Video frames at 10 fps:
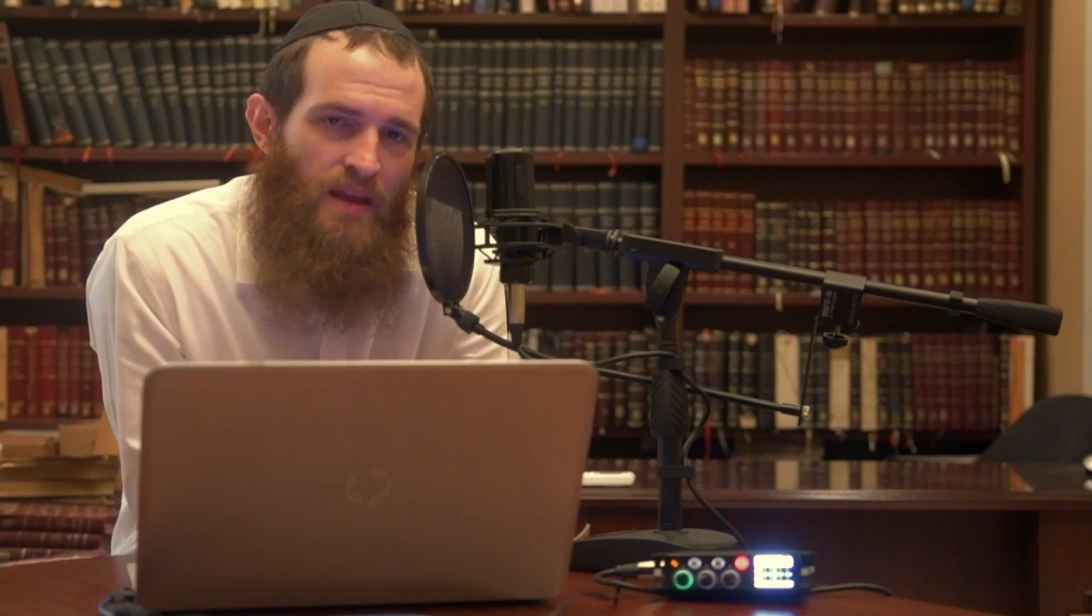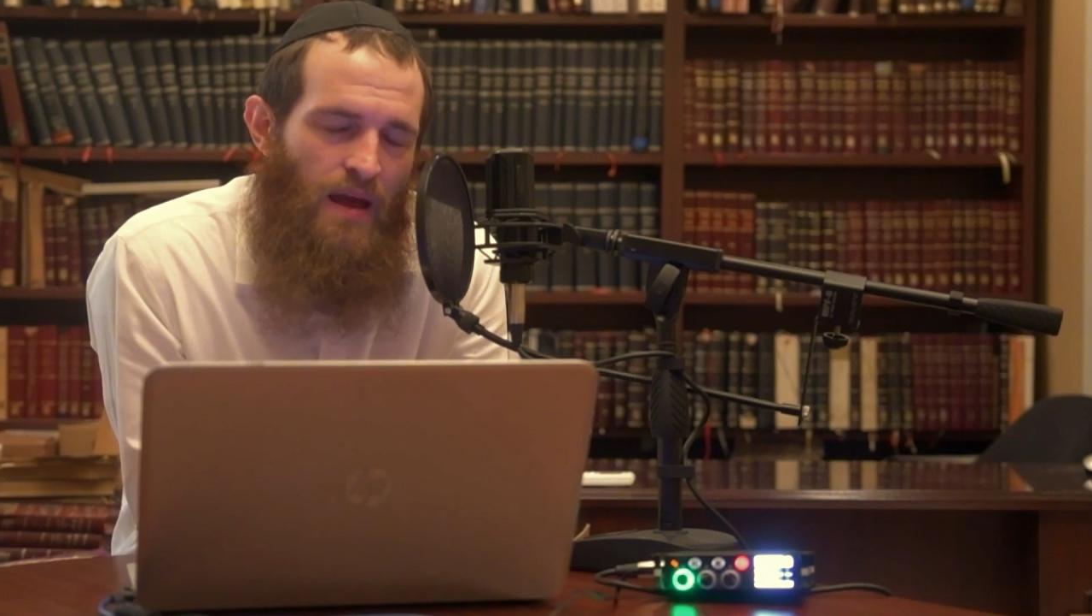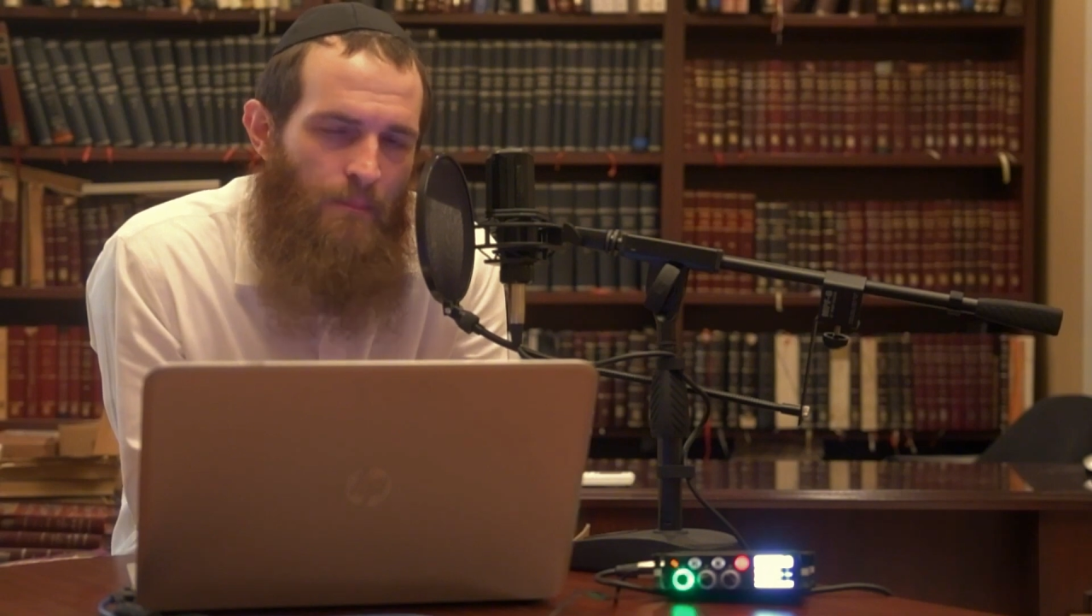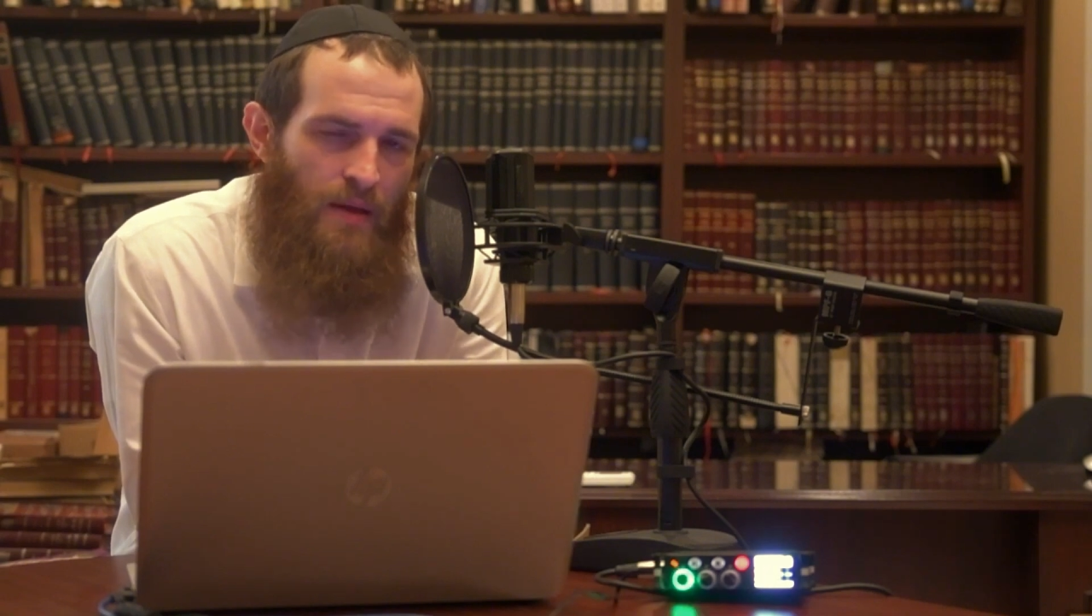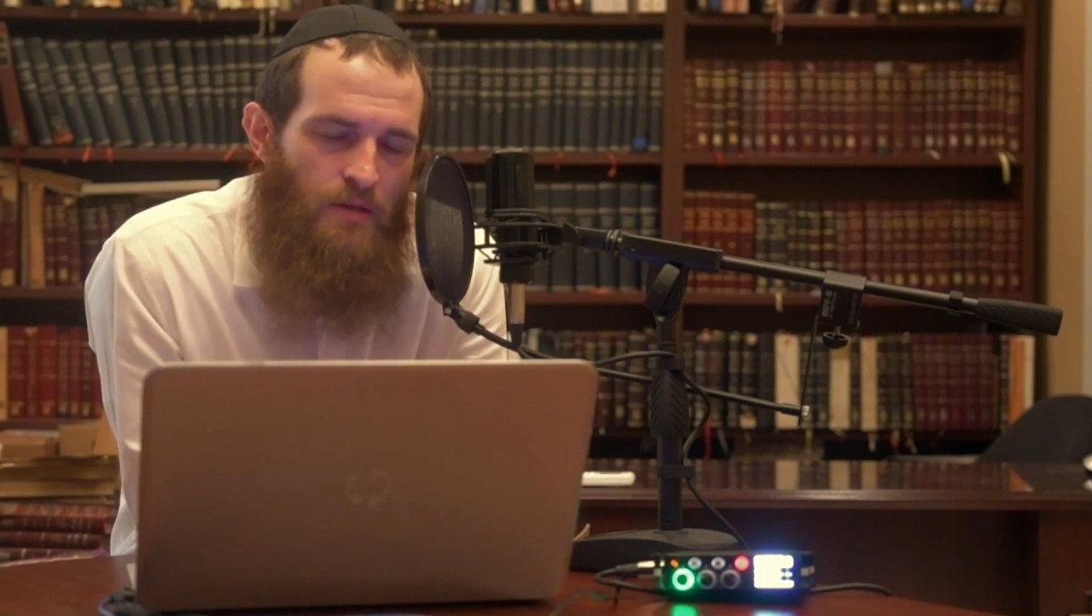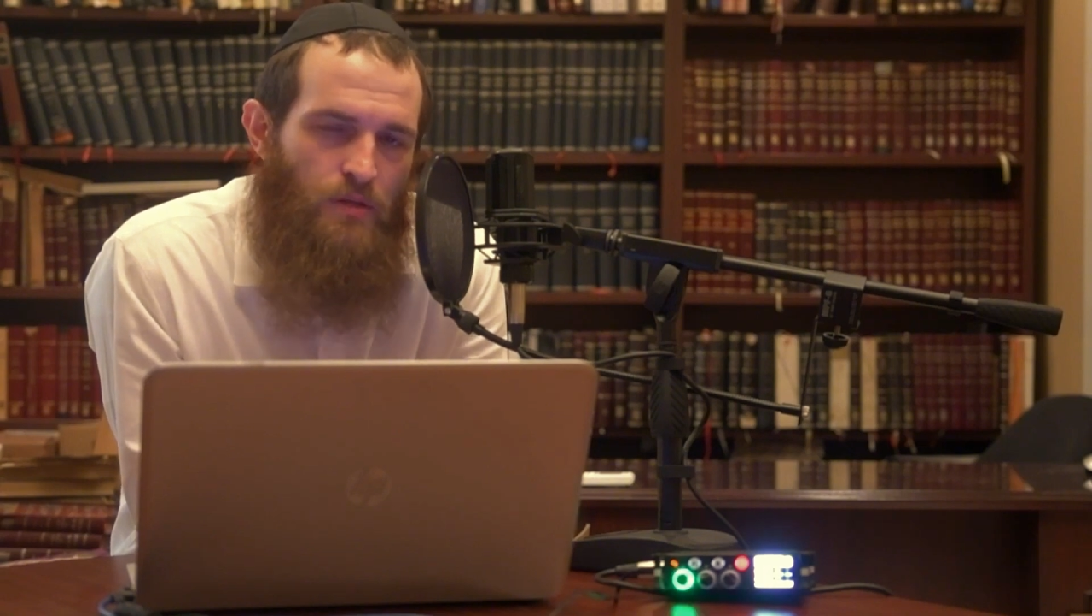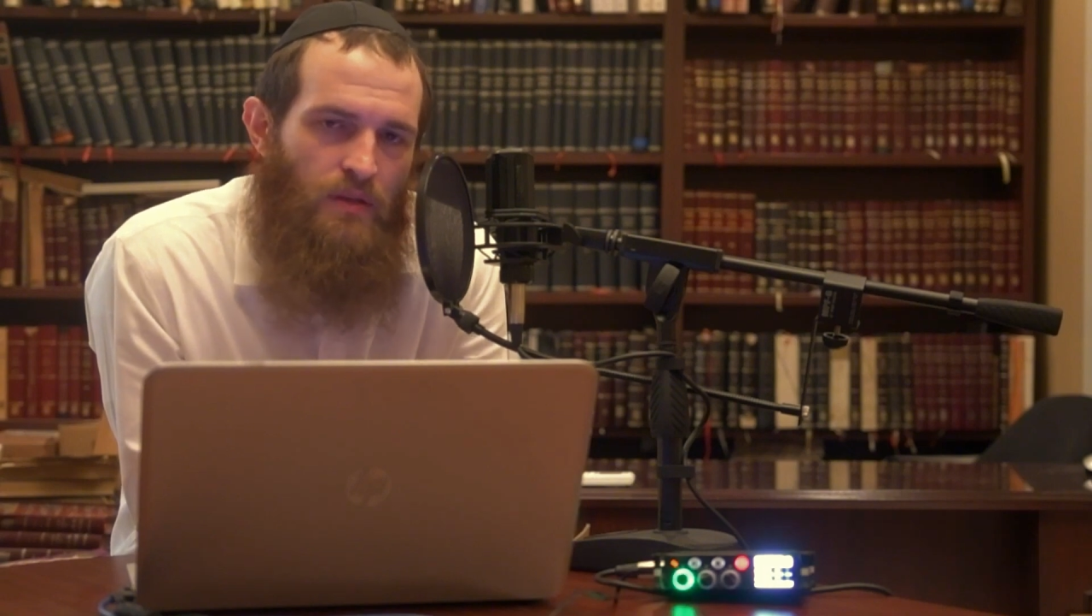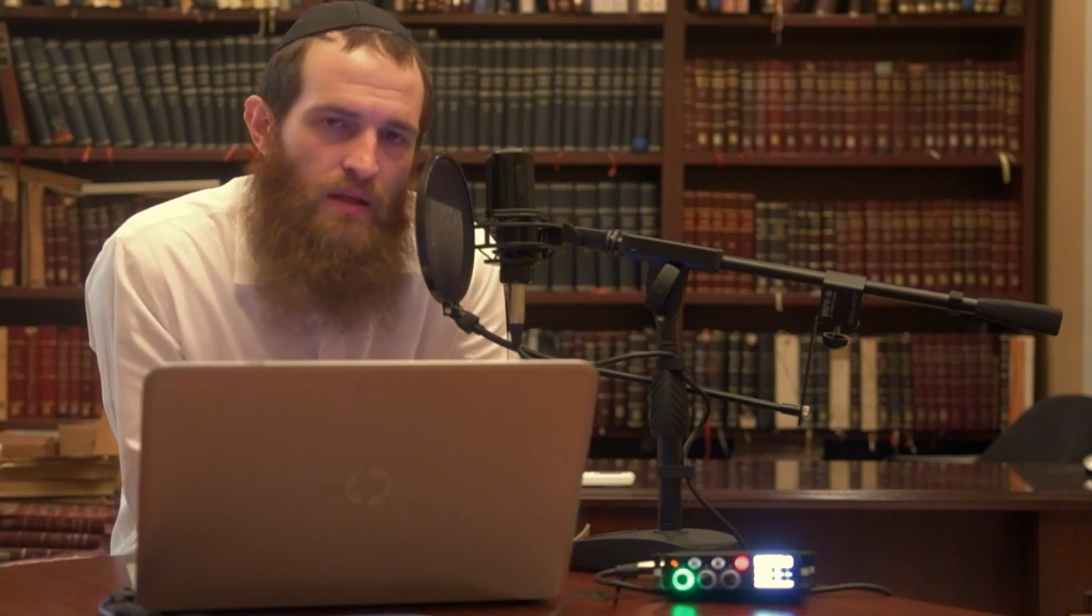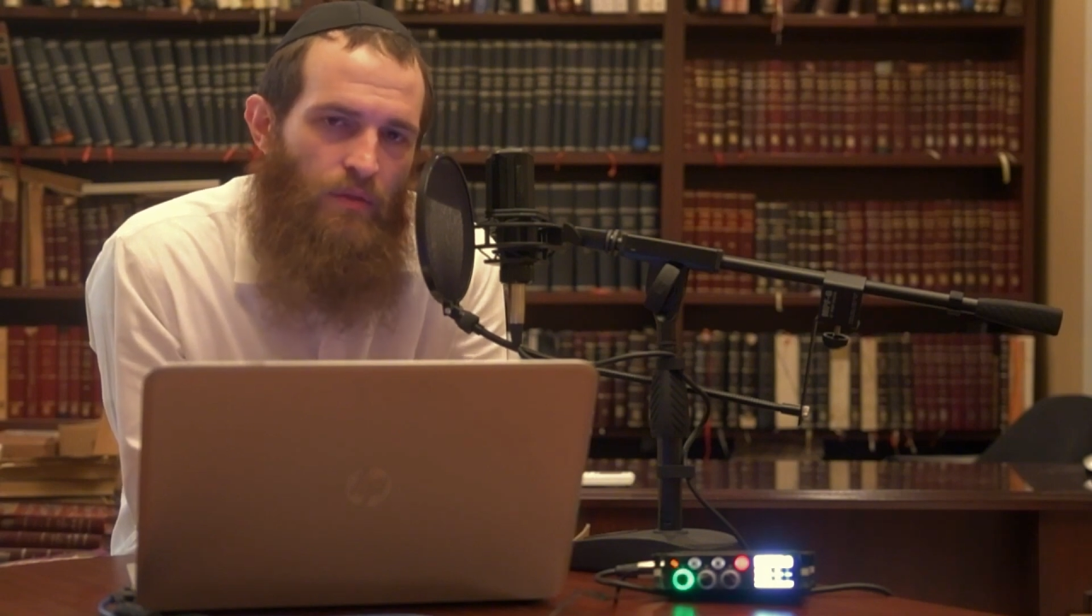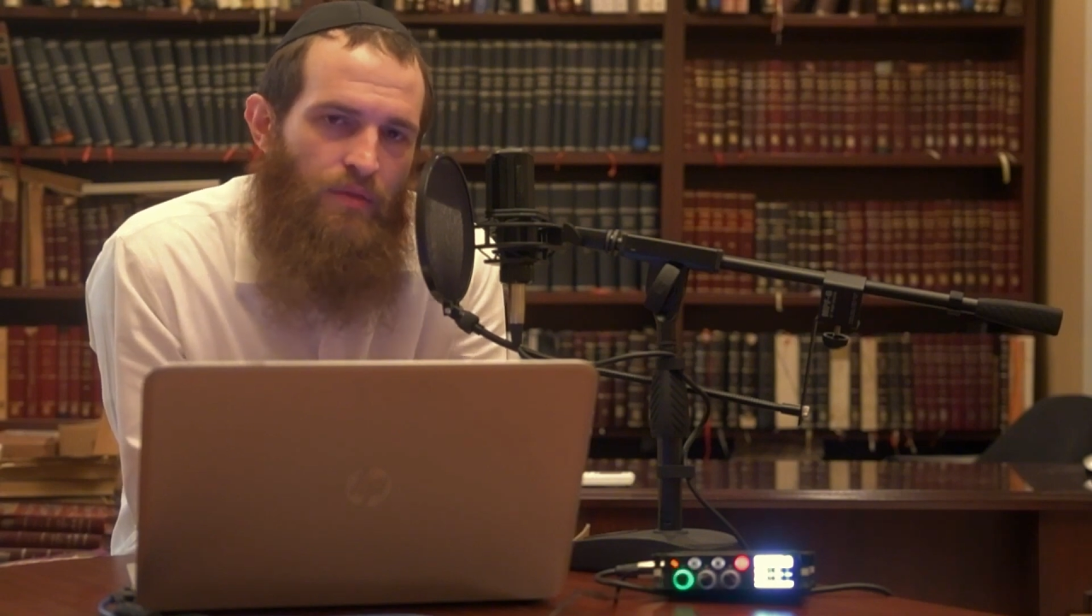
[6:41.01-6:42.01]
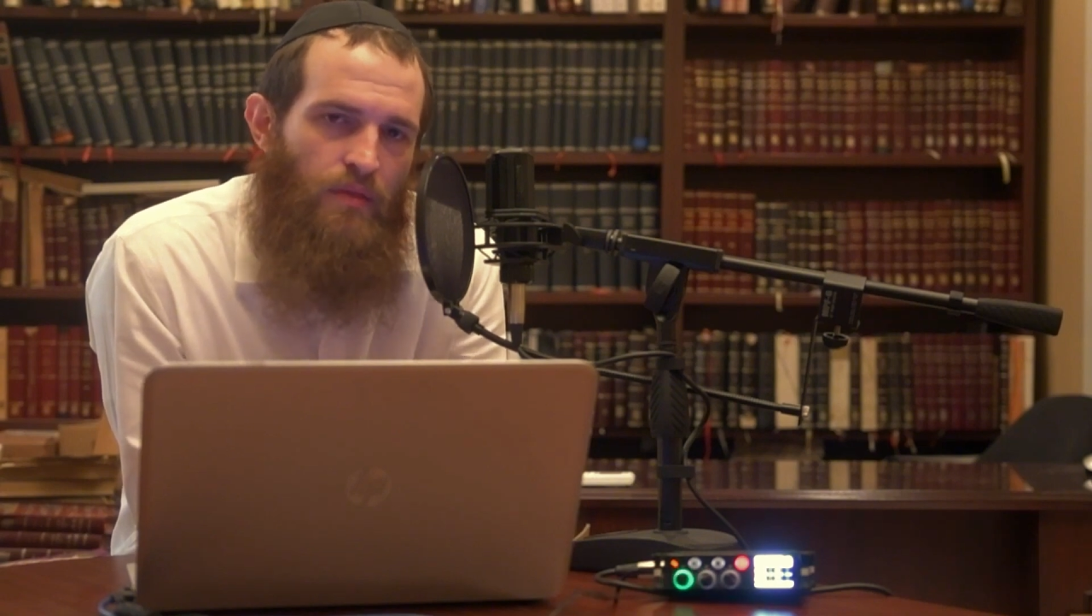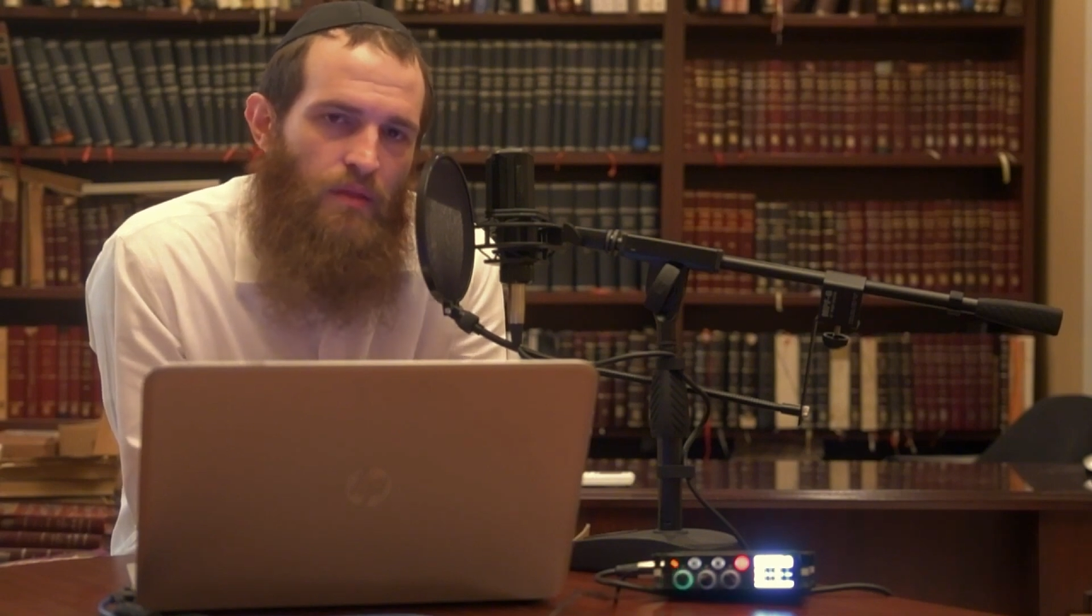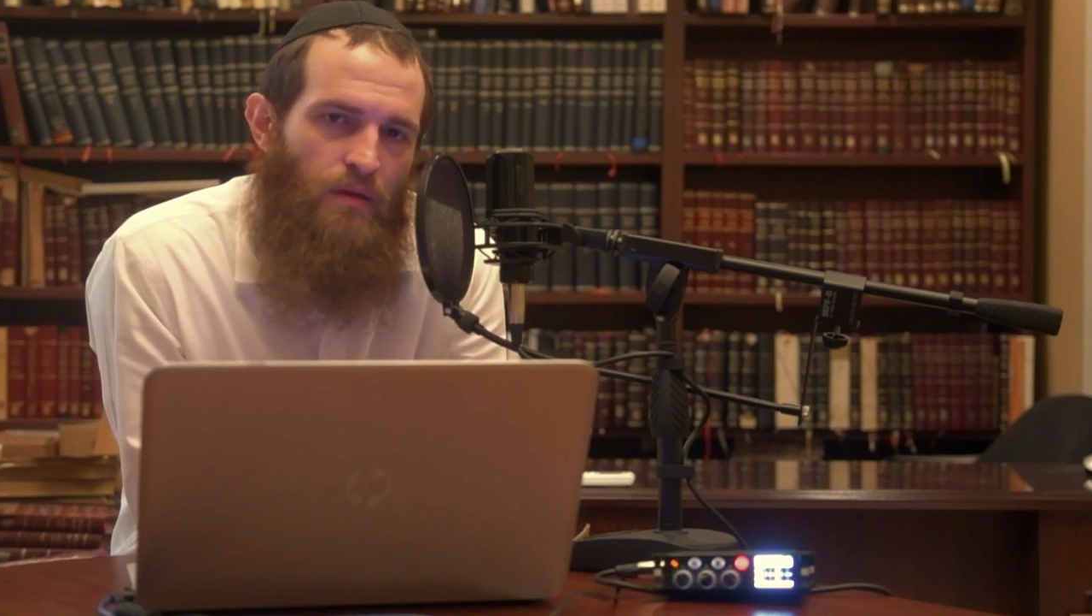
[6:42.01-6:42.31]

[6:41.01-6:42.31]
in our mental health,